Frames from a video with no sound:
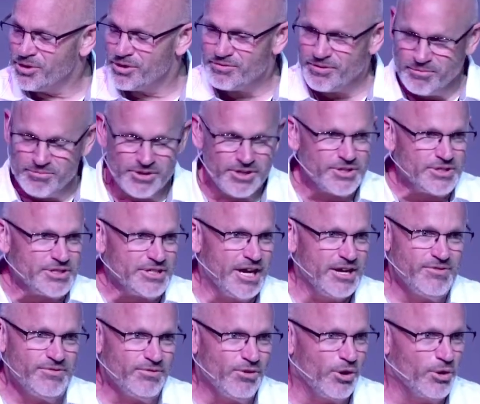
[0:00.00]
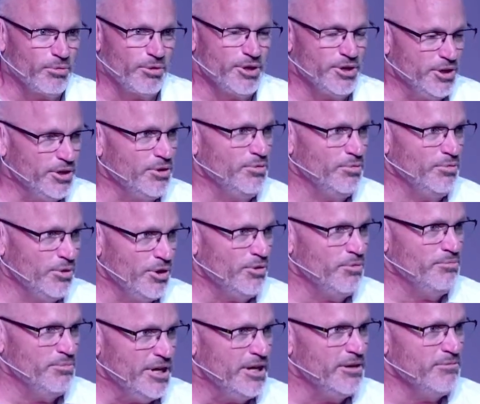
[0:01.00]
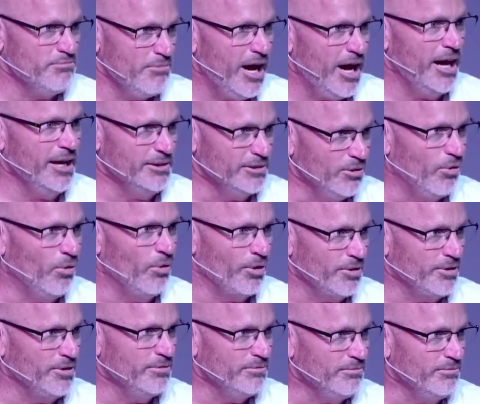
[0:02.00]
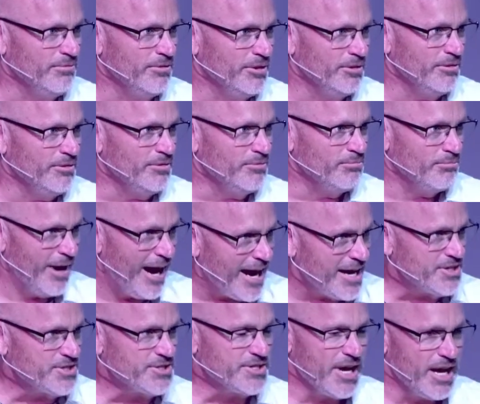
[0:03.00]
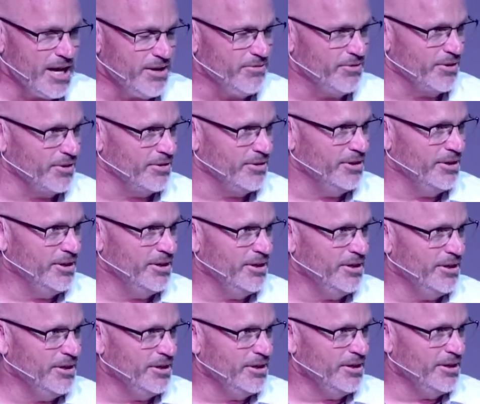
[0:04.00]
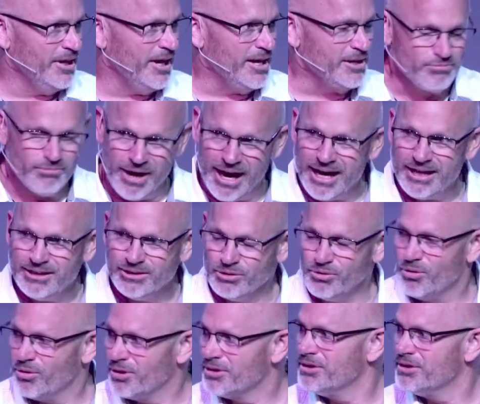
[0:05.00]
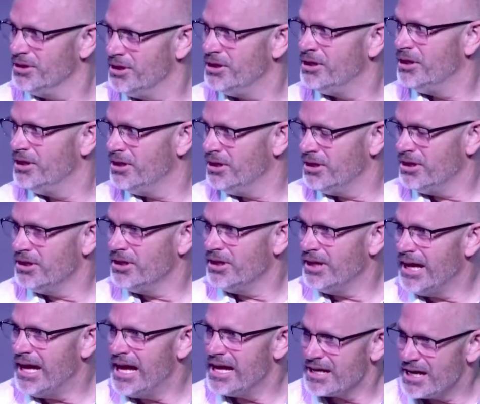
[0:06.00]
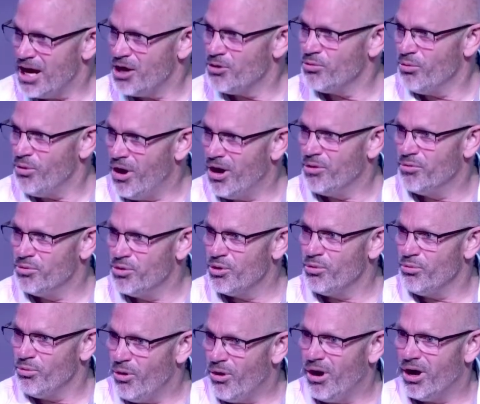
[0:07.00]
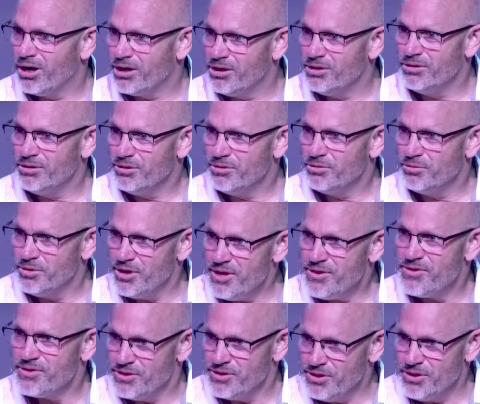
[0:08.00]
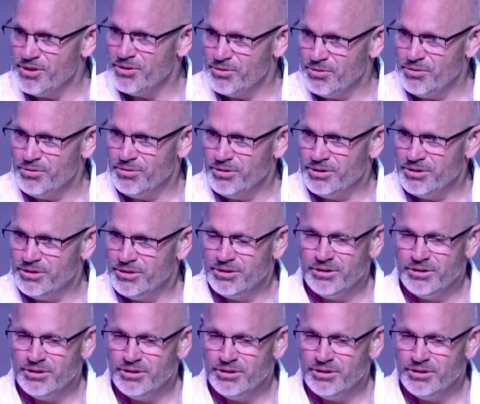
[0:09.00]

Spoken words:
Where from this day forward, you will be my Lord, my Savior, and my Lord, and I will walk with you